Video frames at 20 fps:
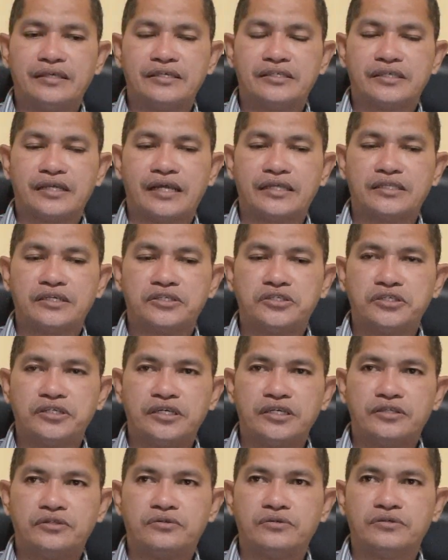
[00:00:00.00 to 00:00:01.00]
the strategy
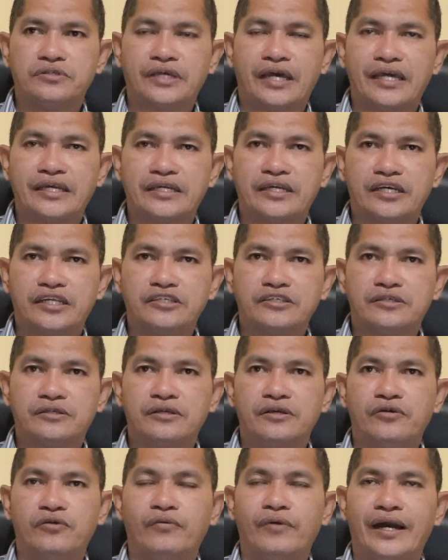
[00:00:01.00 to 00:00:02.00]
in 2 cycles.
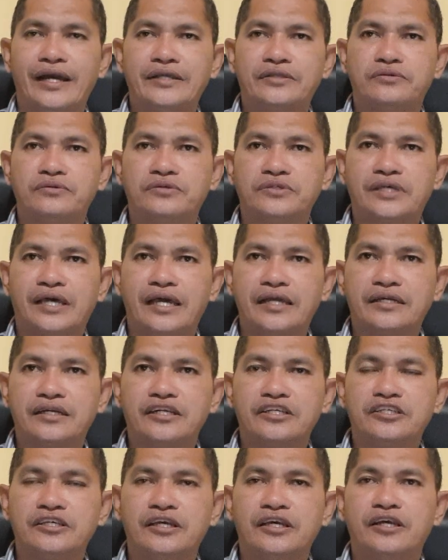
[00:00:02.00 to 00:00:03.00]
Why 2
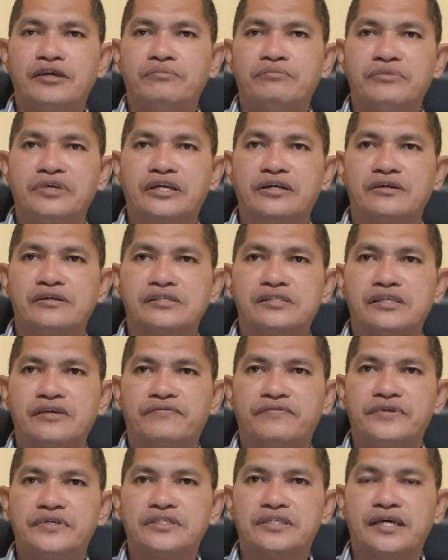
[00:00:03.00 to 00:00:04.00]
cycles? Because the
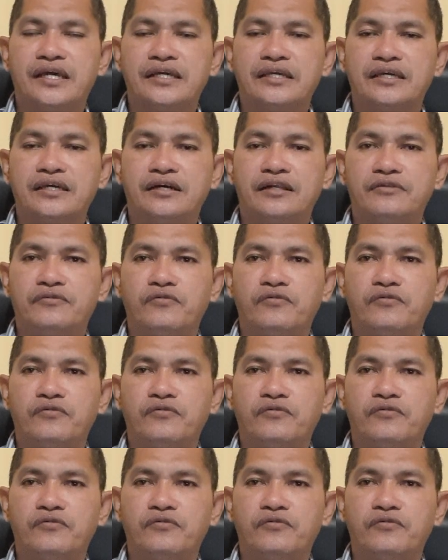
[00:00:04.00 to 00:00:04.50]
first cycle